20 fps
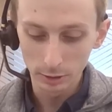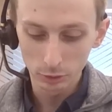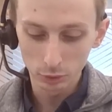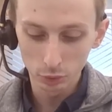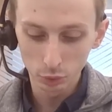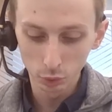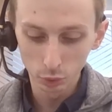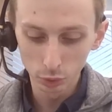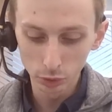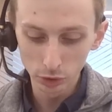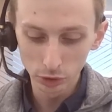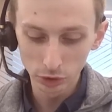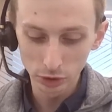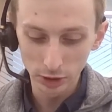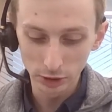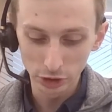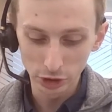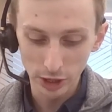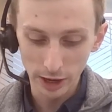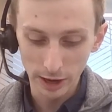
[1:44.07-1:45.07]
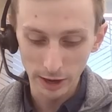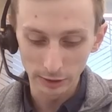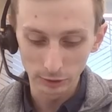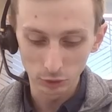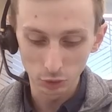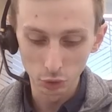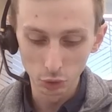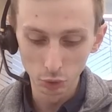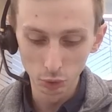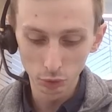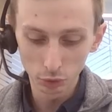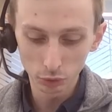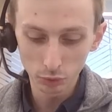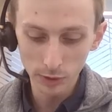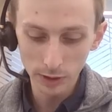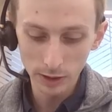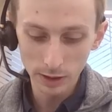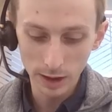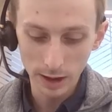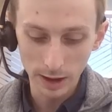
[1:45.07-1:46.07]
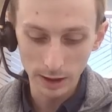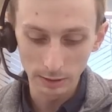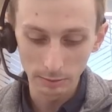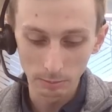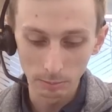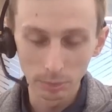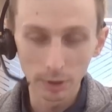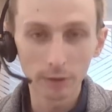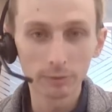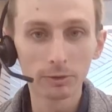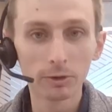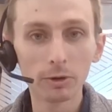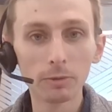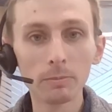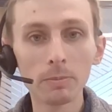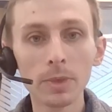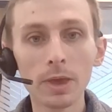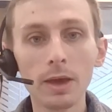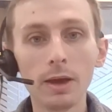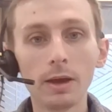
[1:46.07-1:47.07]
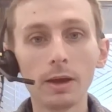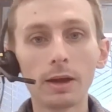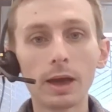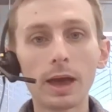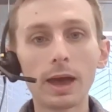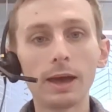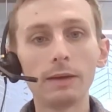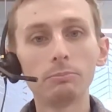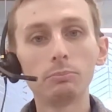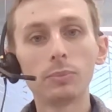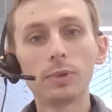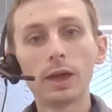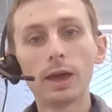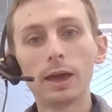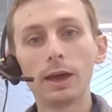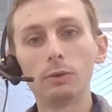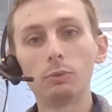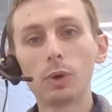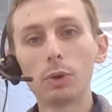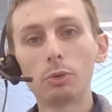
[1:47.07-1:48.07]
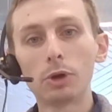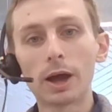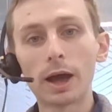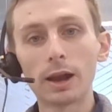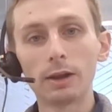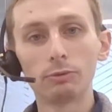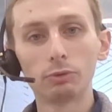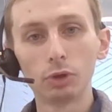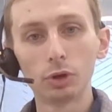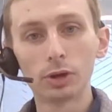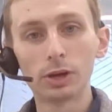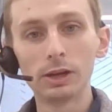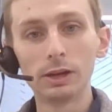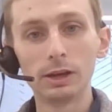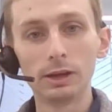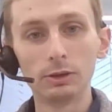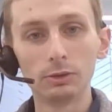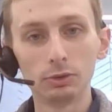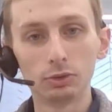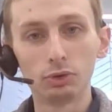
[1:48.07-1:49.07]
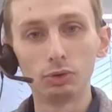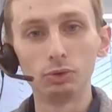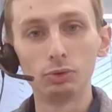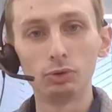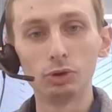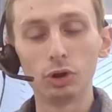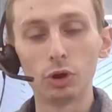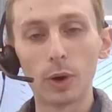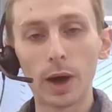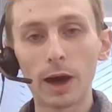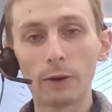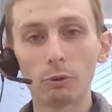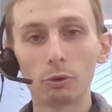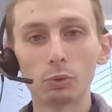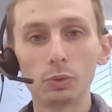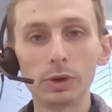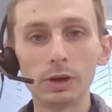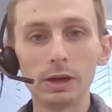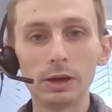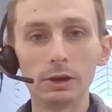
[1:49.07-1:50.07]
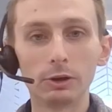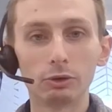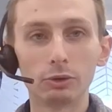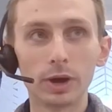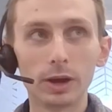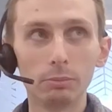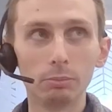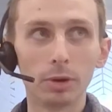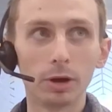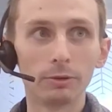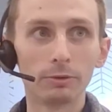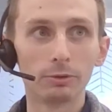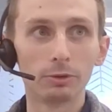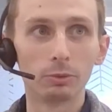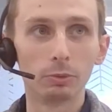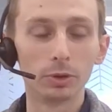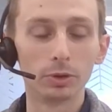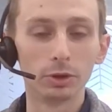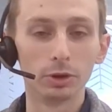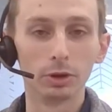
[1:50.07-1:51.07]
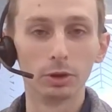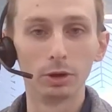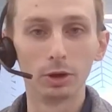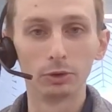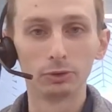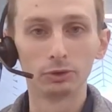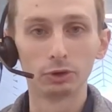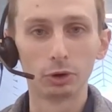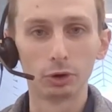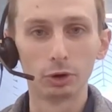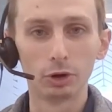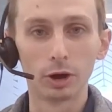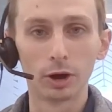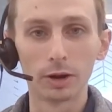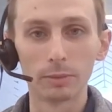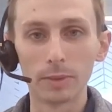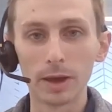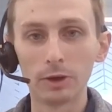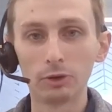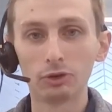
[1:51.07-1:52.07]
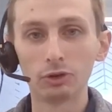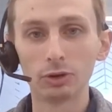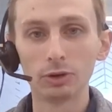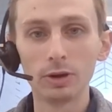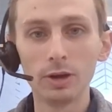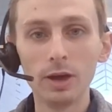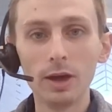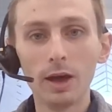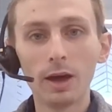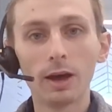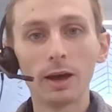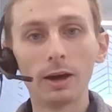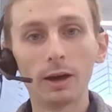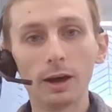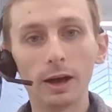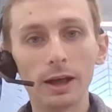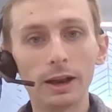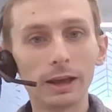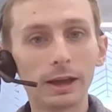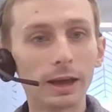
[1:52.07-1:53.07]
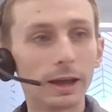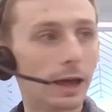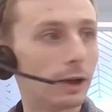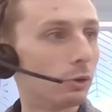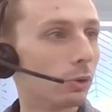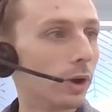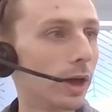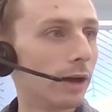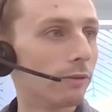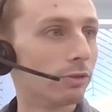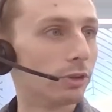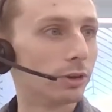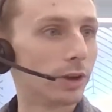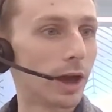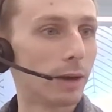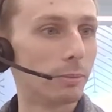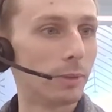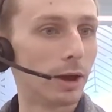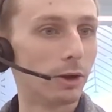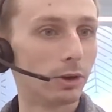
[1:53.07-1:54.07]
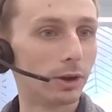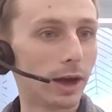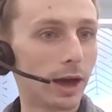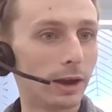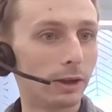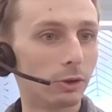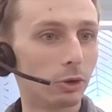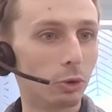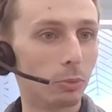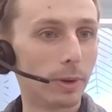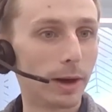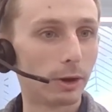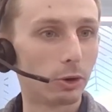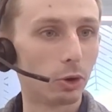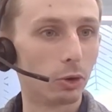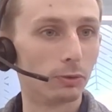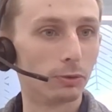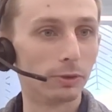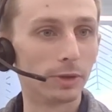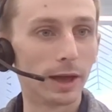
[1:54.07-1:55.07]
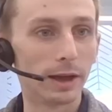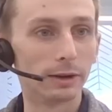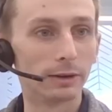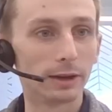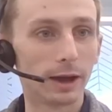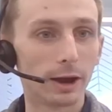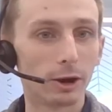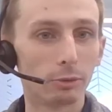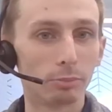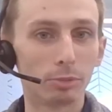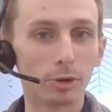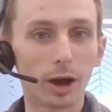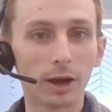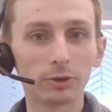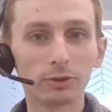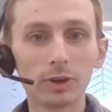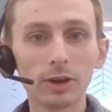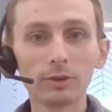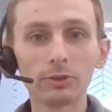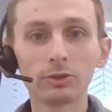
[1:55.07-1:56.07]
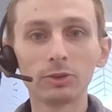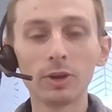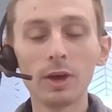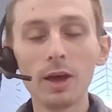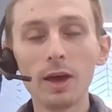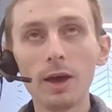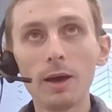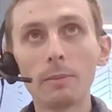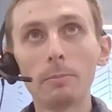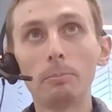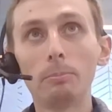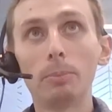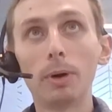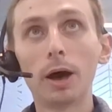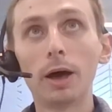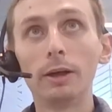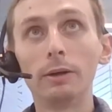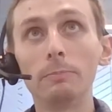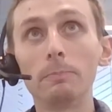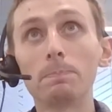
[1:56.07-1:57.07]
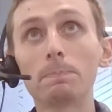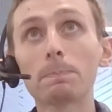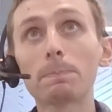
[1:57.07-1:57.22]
tools such as Hootsuite and Buffer, and we were kind of looking into how would we integrate Buffer with a certain automation. And again, I don't have the time now to kind of go back over that entire process, but